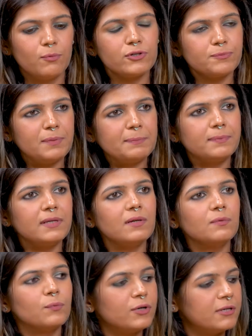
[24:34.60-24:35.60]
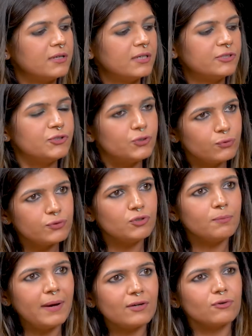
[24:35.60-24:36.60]
Most people would choose
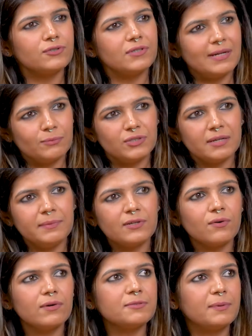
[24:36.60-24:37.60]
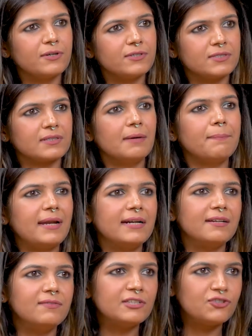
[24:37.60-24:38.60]
Dubai courts or Abu Dhabi courts because
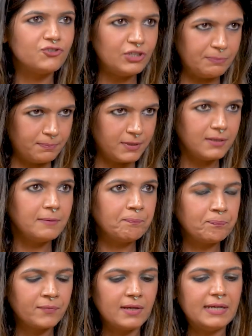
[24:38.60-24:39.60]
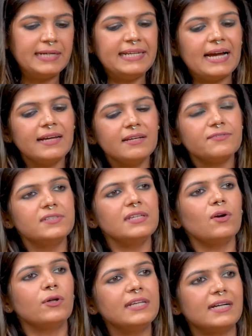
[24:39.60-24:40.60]
comparatively it's cheaper.
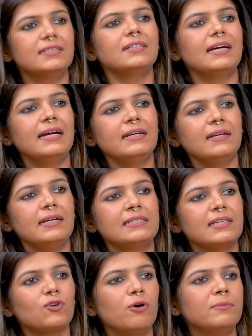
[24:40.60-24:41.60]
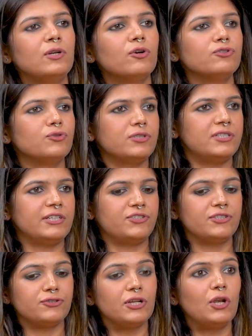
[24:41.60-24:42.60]
DIFC, on the other hand, is a common law
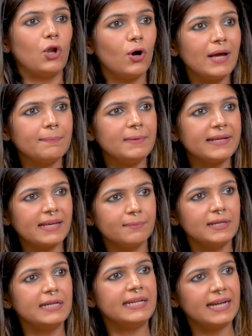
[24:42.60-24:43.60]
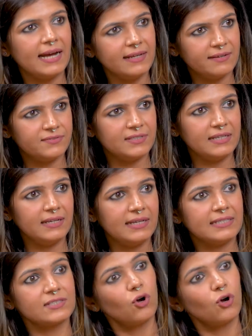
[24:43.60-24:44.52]
jurisdiction. So the law applicable in DIFC is